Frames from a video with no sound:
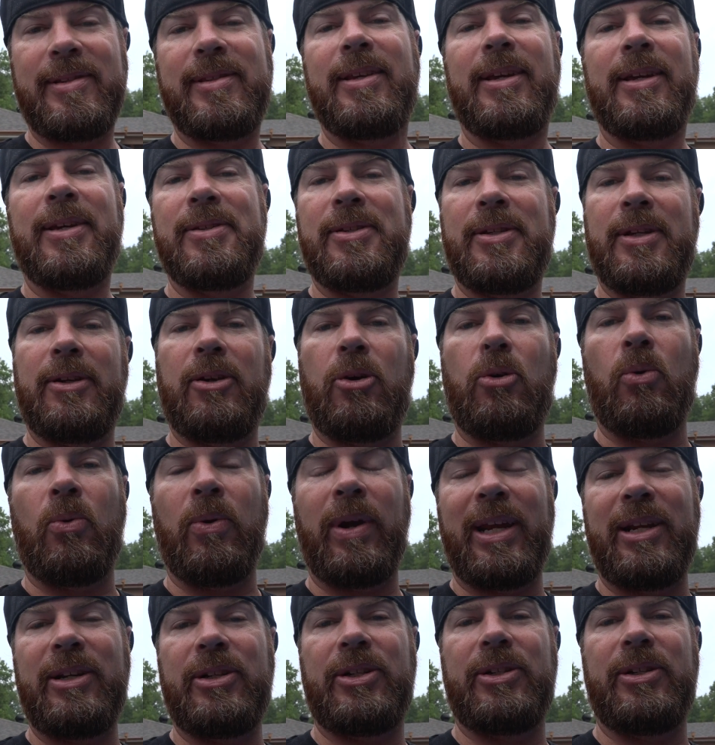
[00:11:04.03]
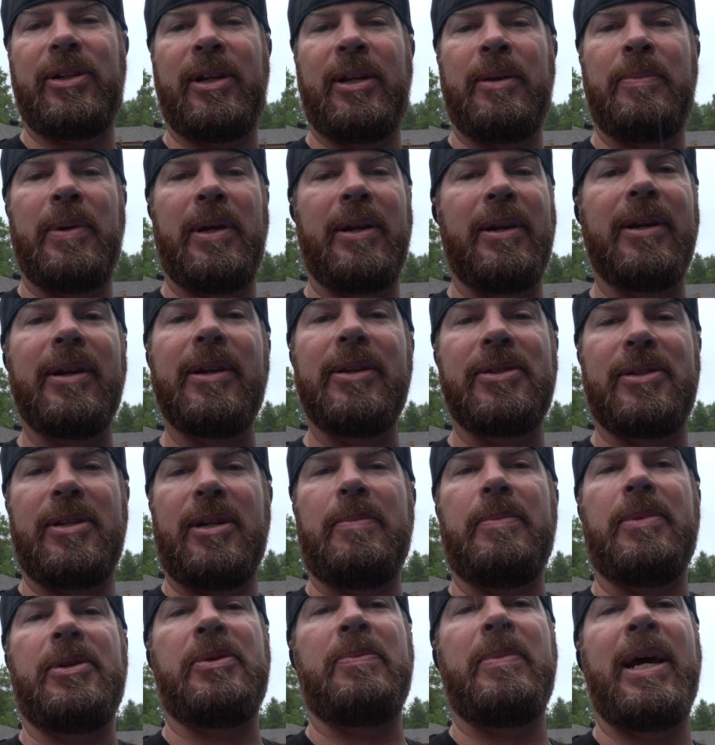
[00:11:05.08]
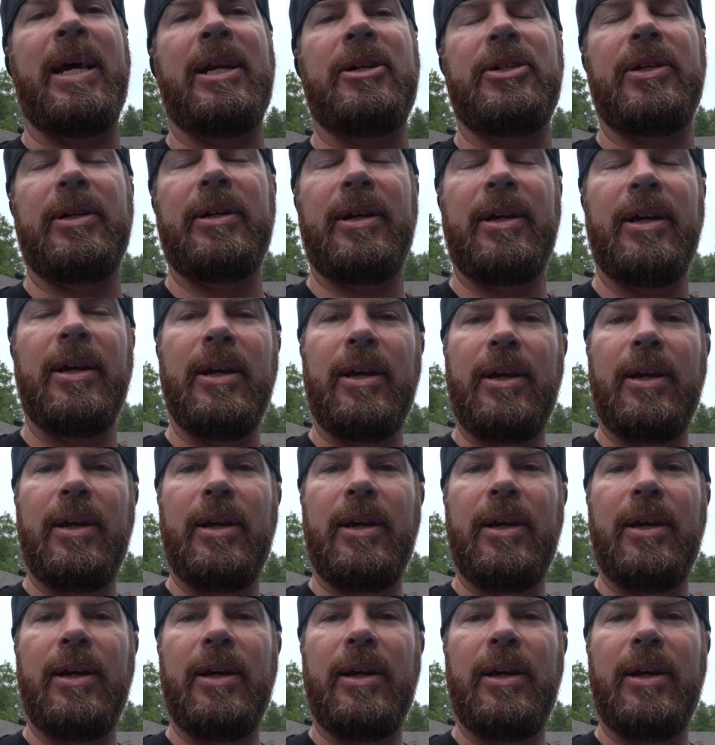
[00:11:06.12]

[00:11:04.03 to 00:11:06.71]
thing is in great shape, and it is numbers matching.